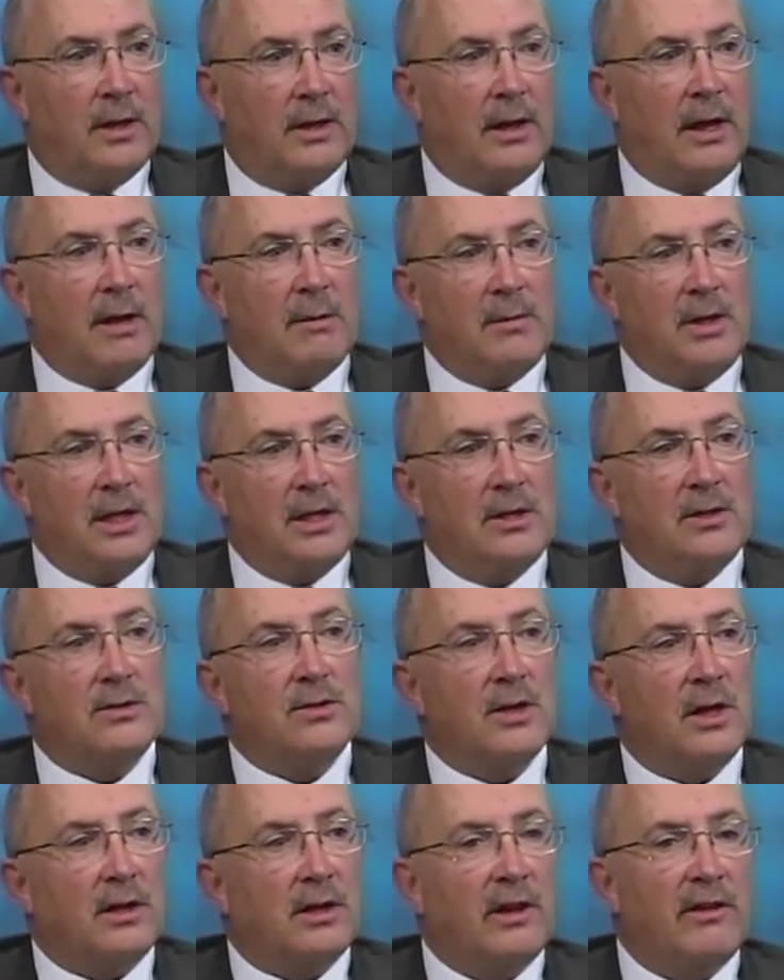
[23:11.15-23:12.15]
That means
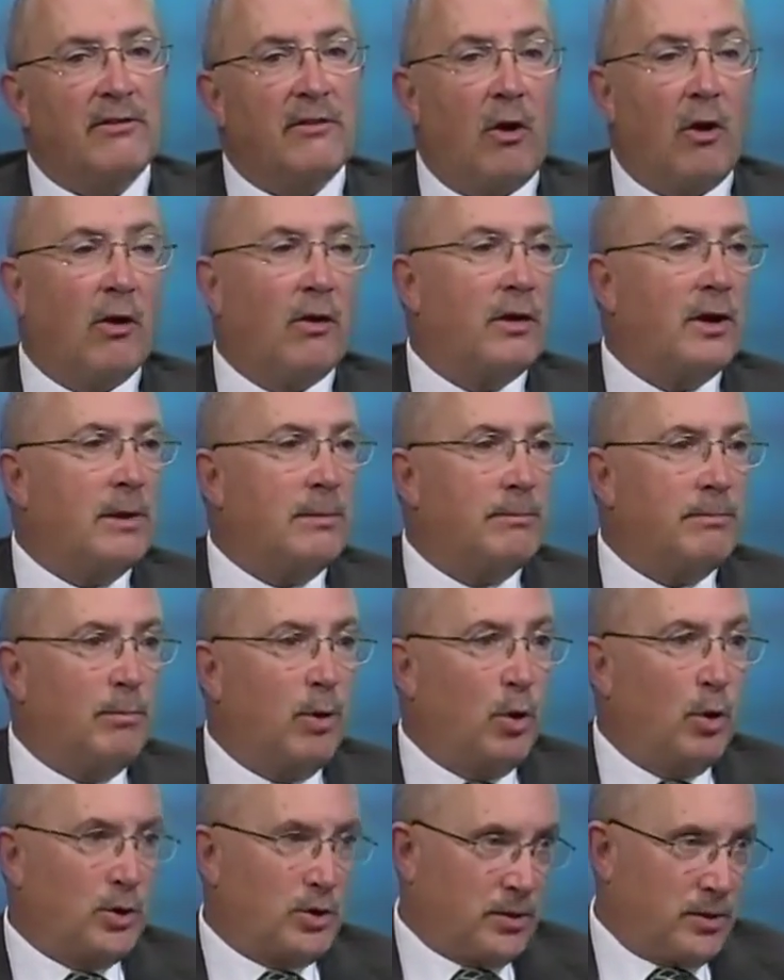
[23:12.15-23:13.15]
that they've already
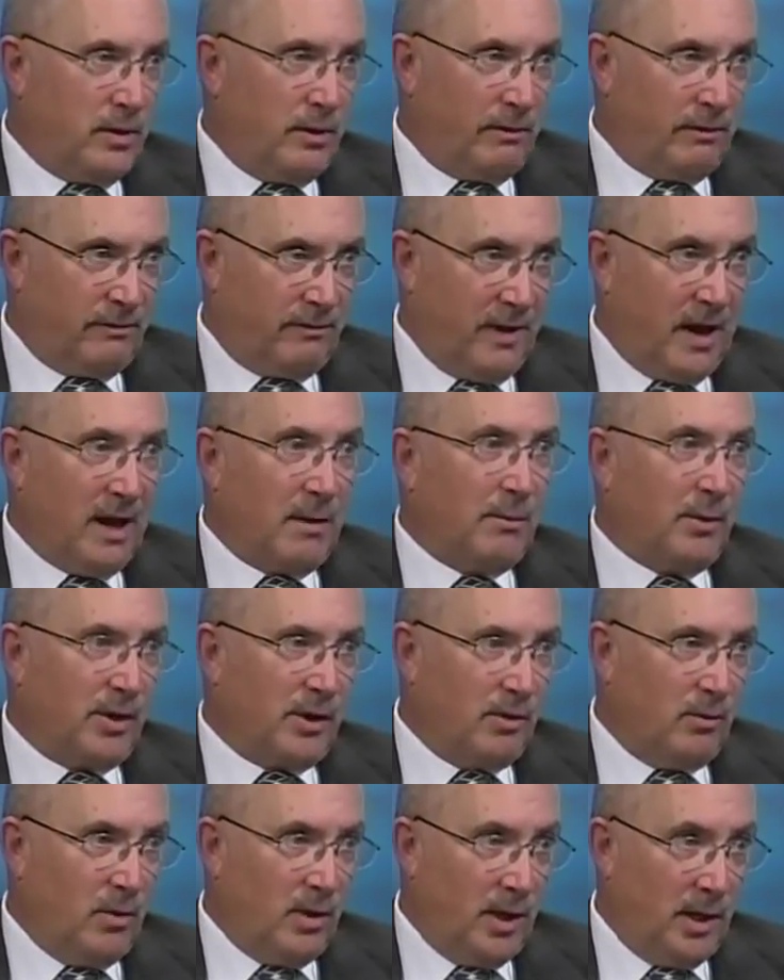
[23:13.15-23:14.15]
pushed their family
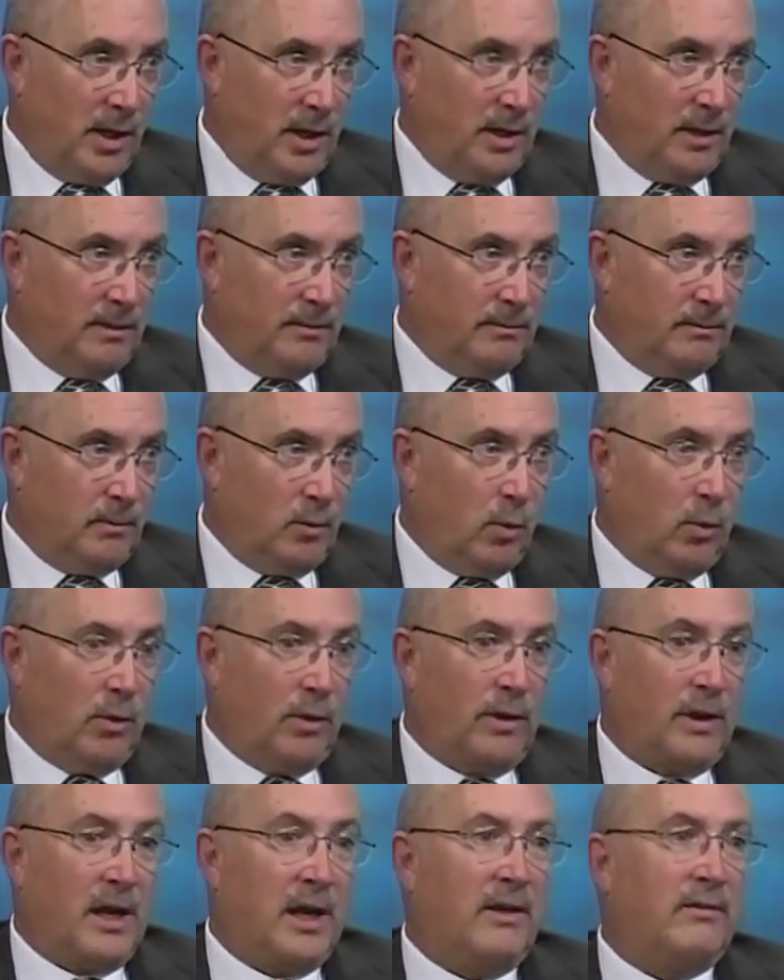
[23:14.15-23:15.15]
away, where
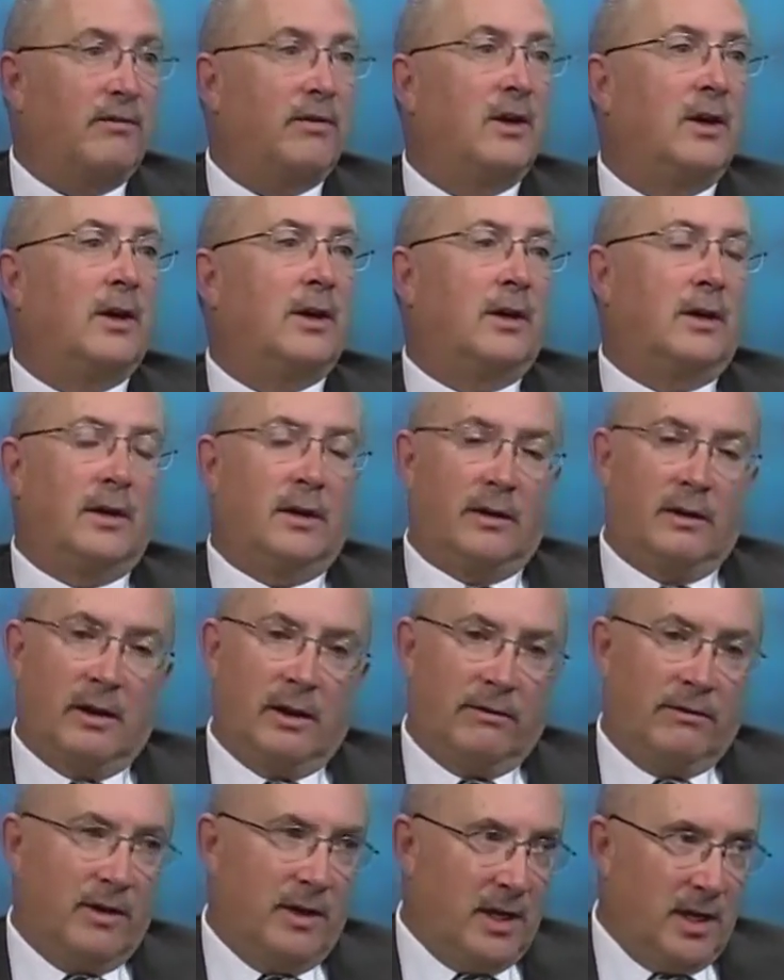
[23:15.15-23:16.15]
mm-hmm. they've
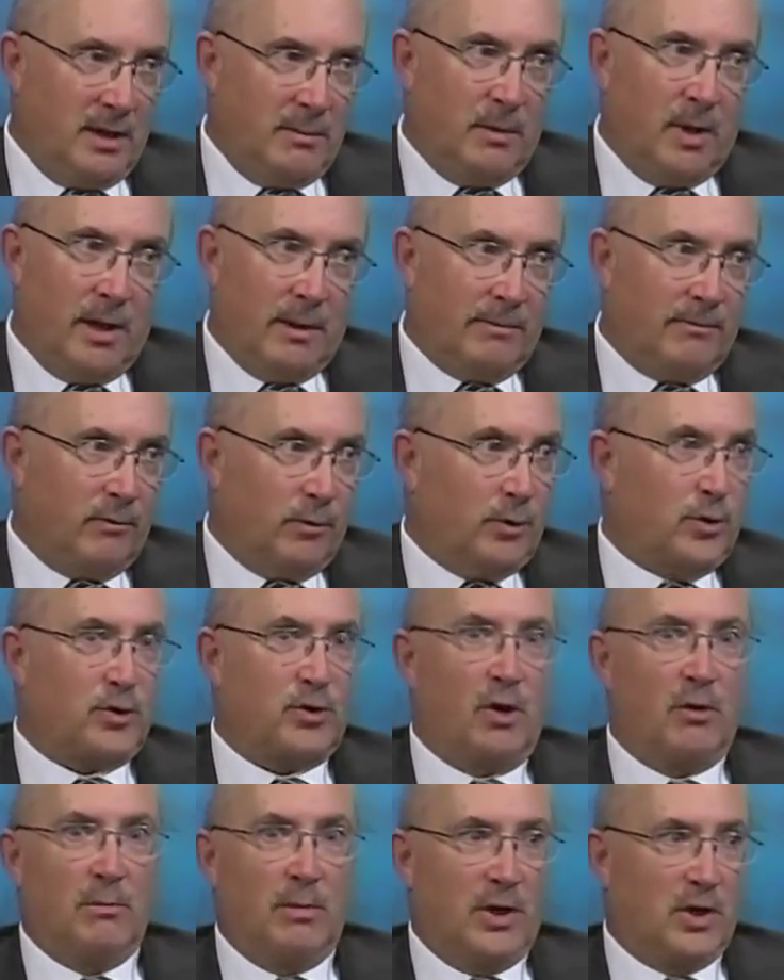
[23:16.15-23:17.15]
they've hit them up for
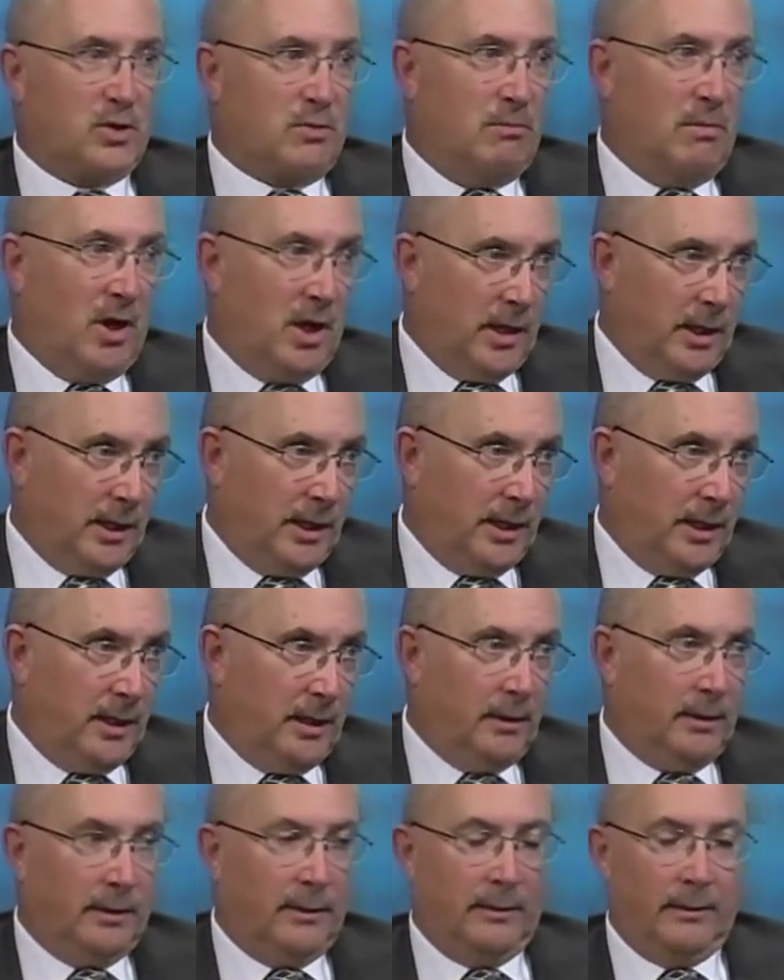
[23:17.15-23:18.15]
so much money
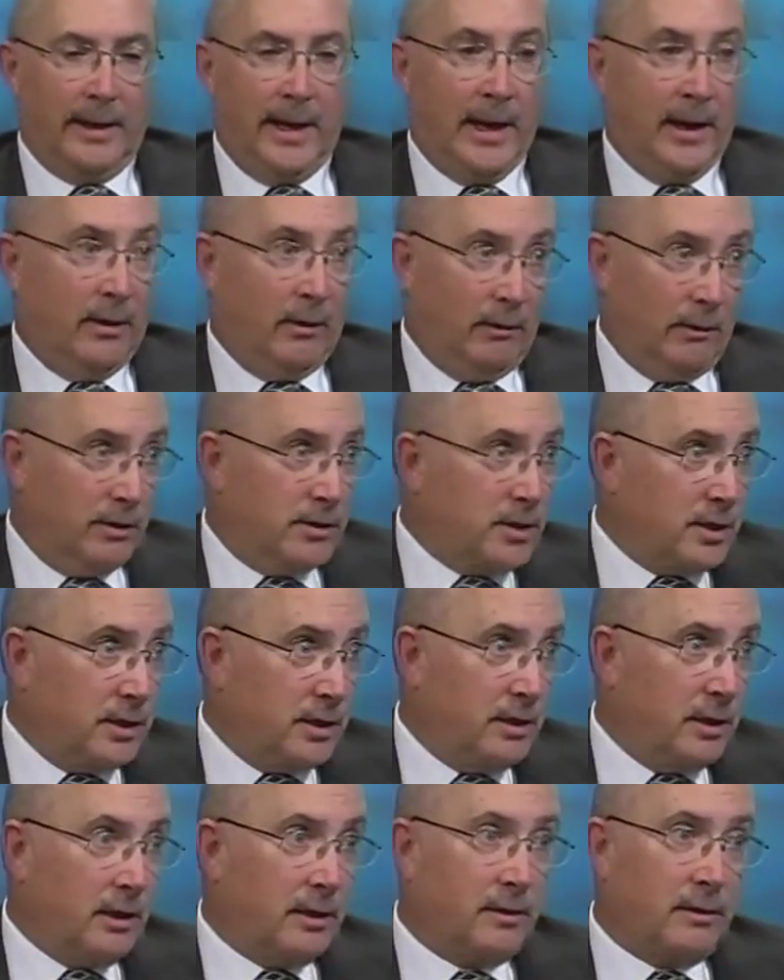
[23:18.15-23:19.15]
and
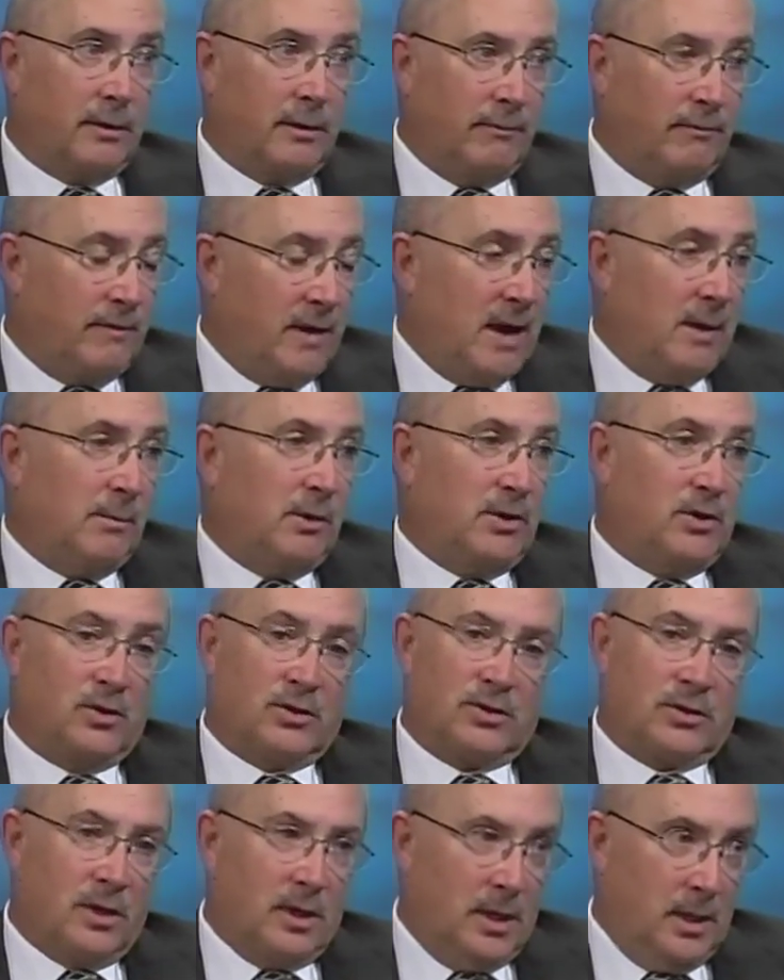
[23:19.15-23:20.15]
energy that the family
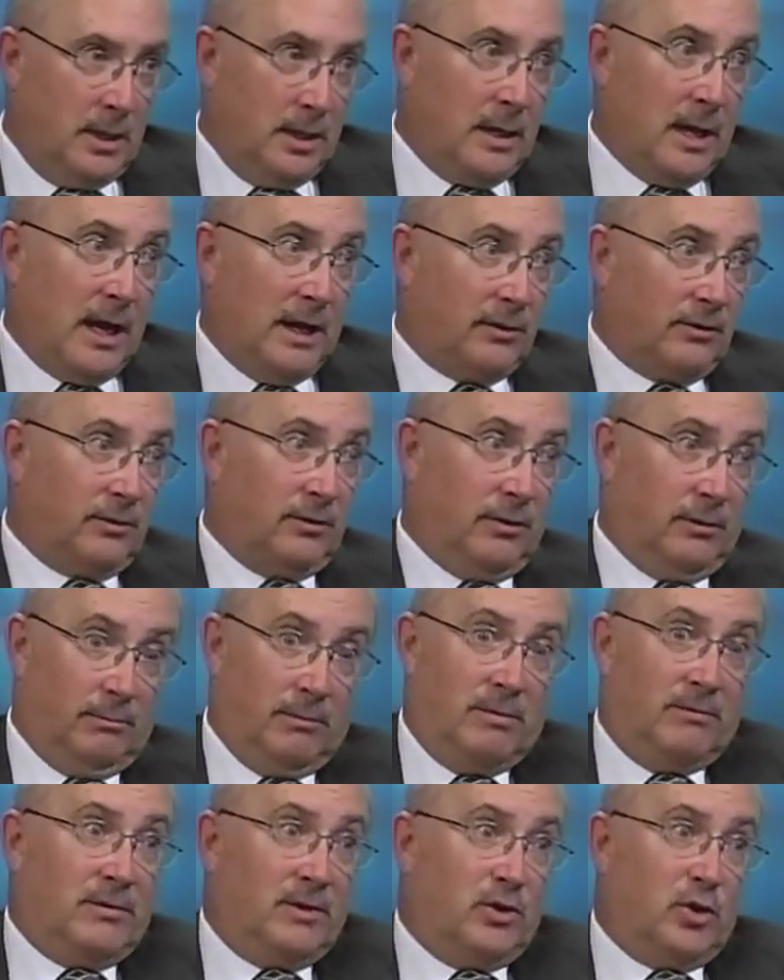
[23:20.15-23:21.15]
just has to
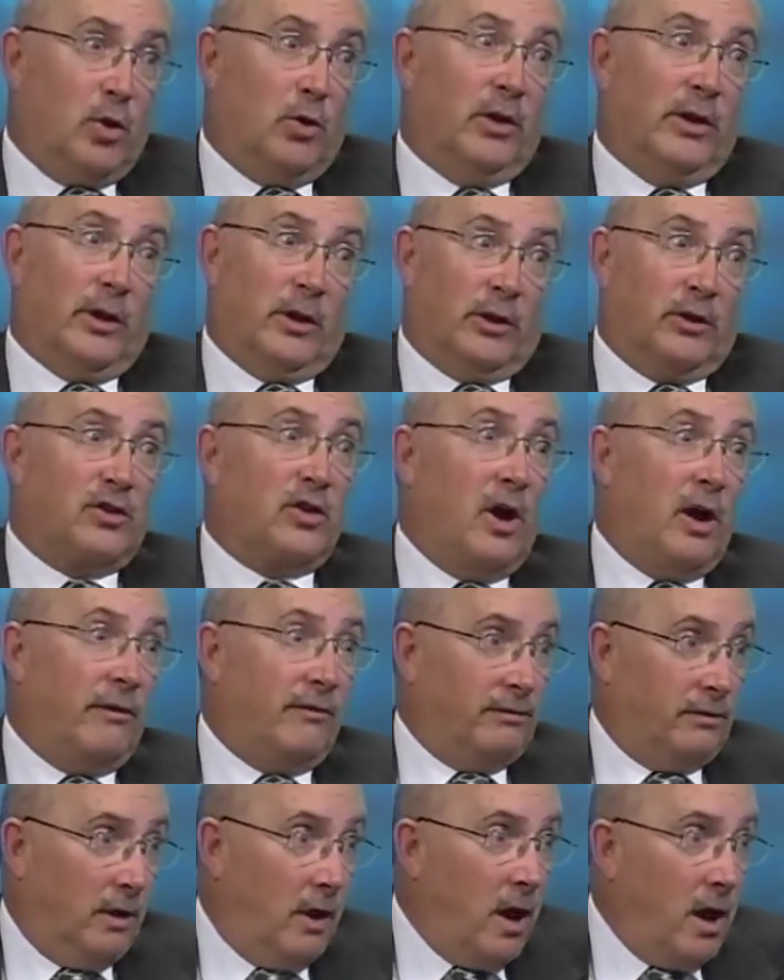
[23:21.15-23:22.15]
said, do a little
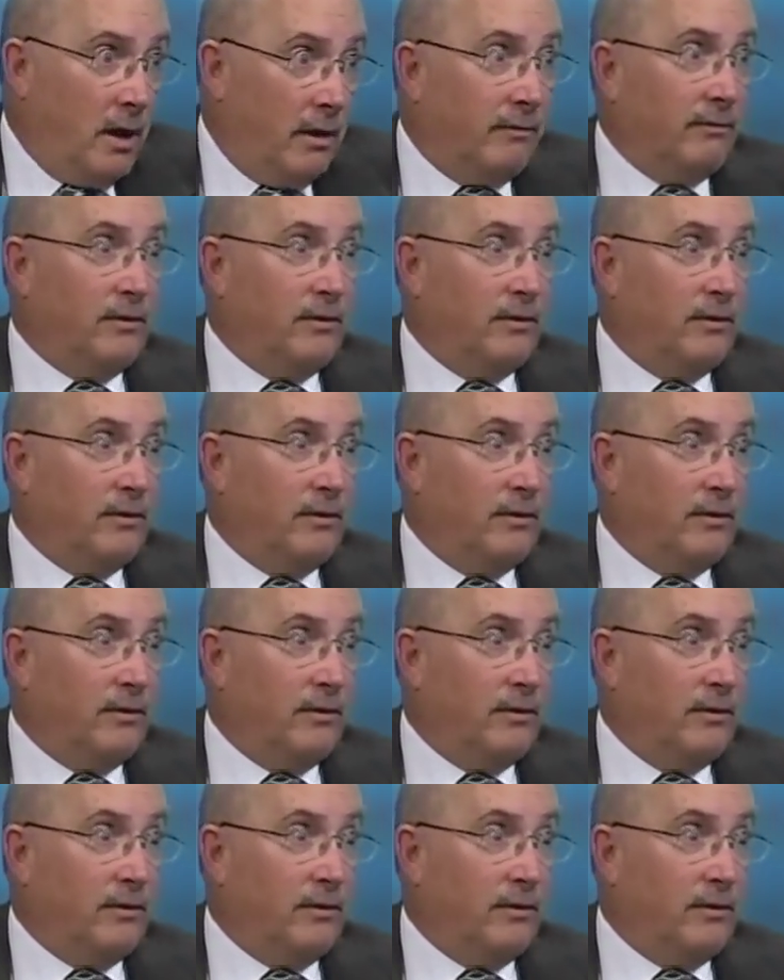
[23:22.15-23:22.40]
tough love